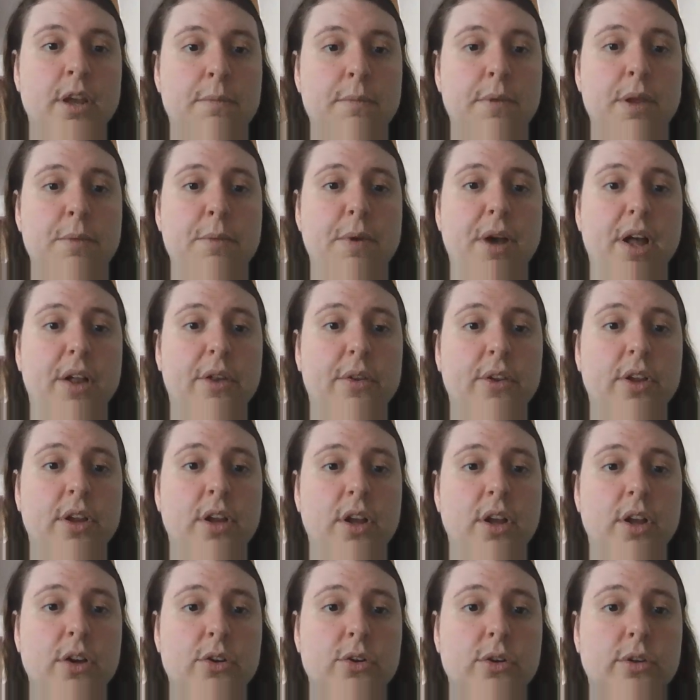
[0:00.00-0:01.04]
Meanwhile,
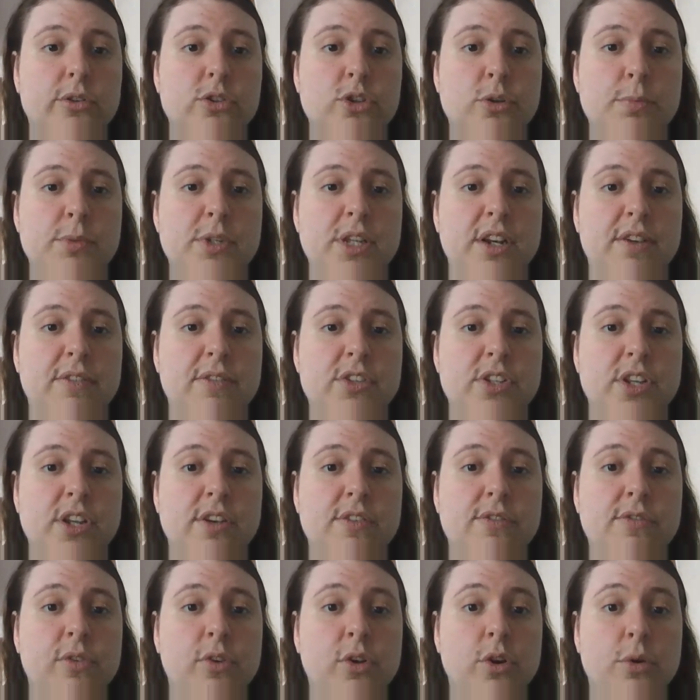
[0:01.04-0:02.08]
a girl jumps out of a
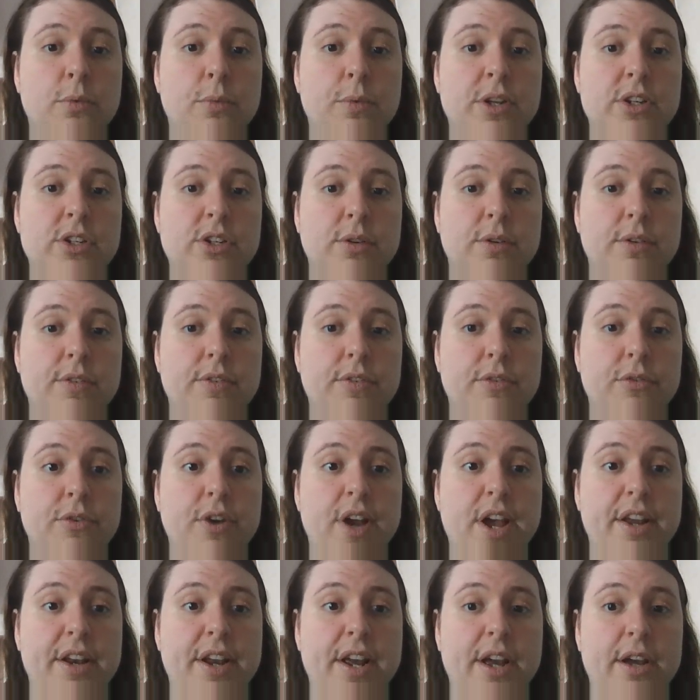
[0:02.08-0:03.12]
second floor window of a
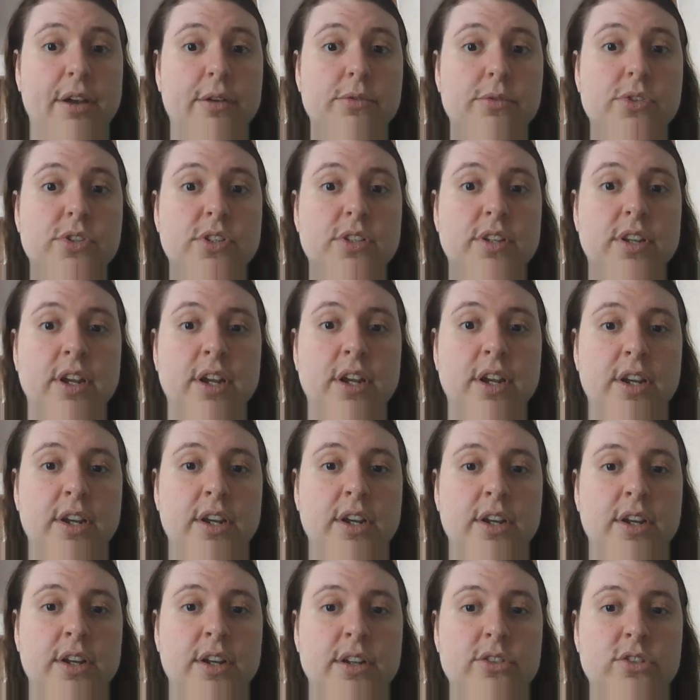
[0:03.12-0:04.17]
frat house.
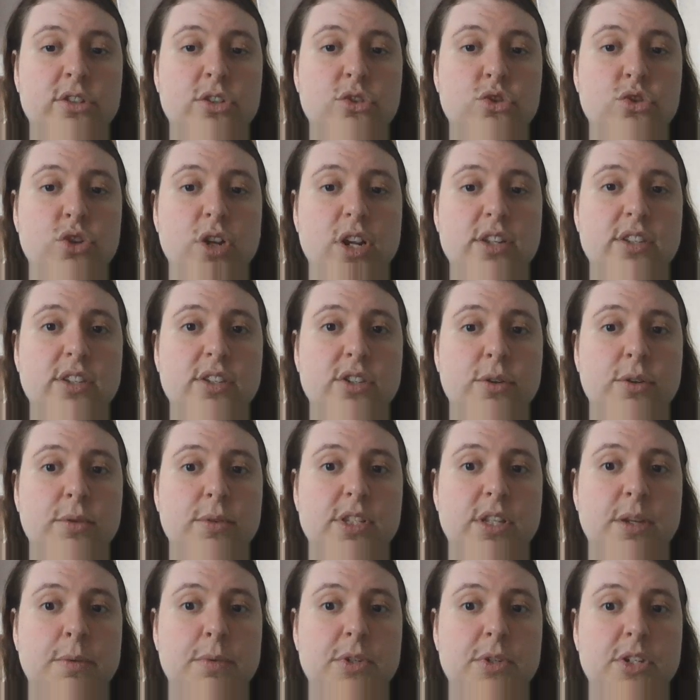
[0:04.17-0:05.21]
She's chased into a
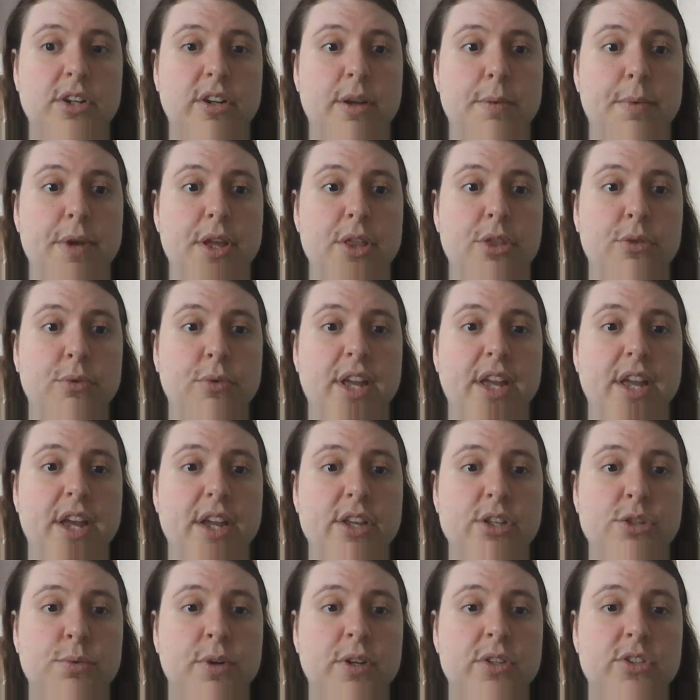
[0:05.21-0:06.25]
cemetery by three
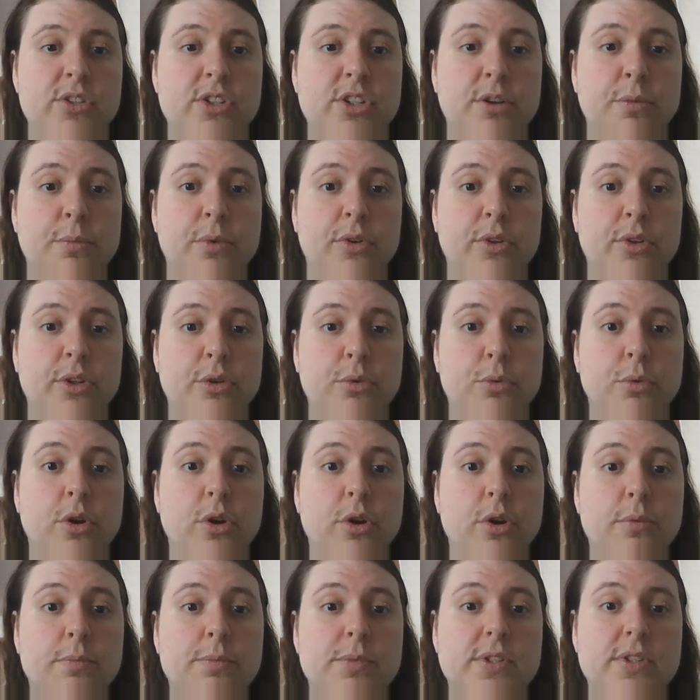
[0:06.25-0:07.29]
guys wearing ceremonial
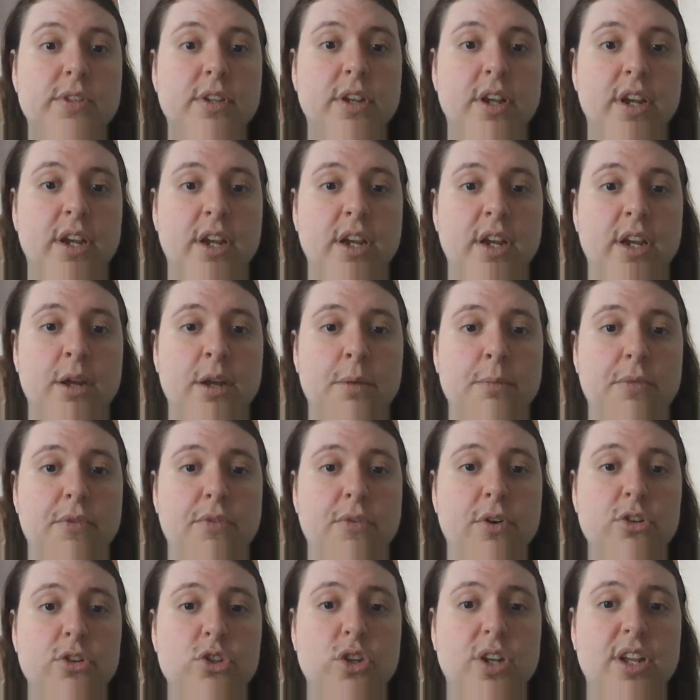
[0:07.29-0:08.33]
robes.
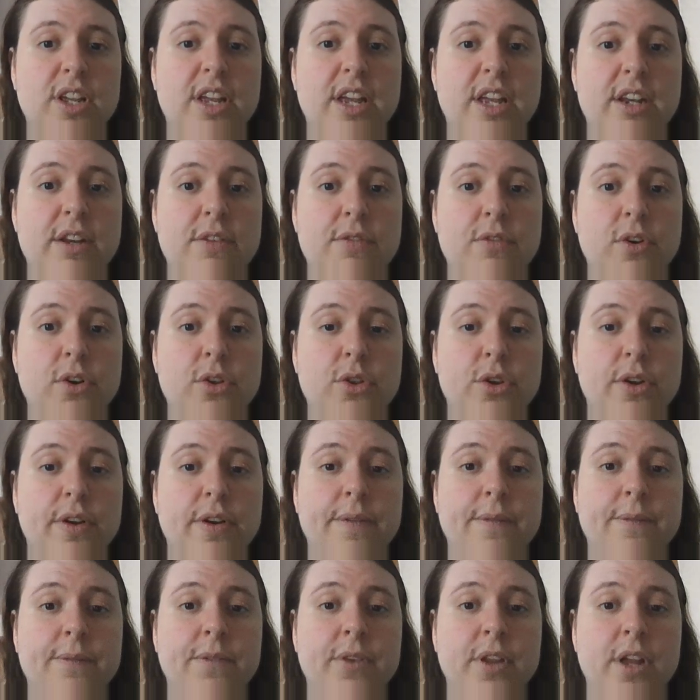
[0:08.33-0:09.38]
Before she can get any
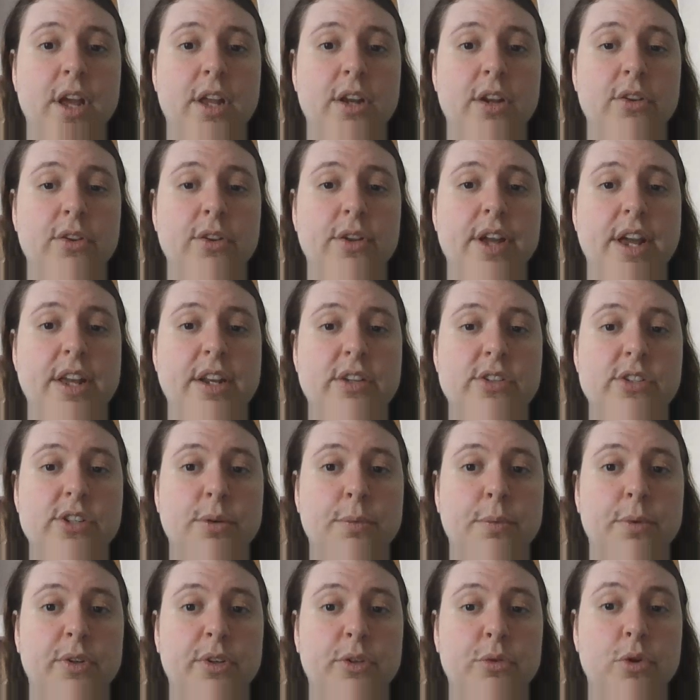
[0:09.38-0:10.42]
further, another guy in a
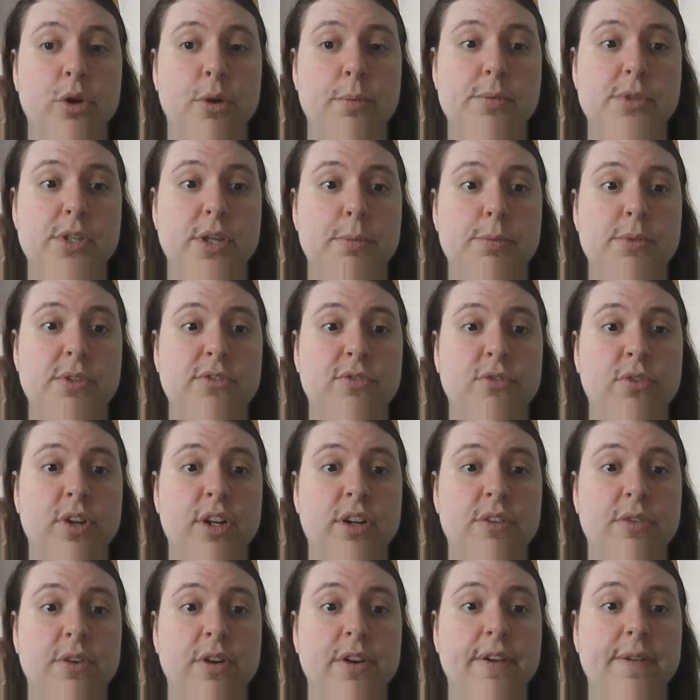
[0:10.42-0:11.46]
ceremonial robe steps in
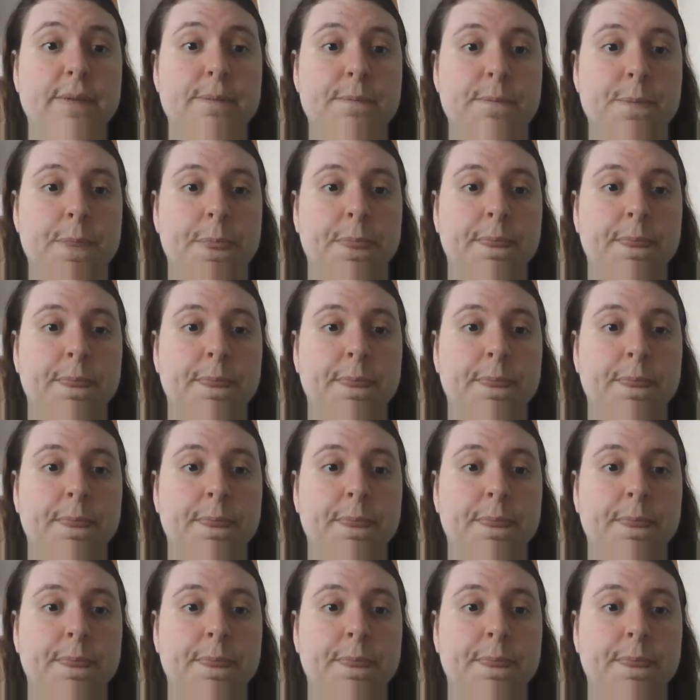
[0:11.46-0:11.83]
front of her.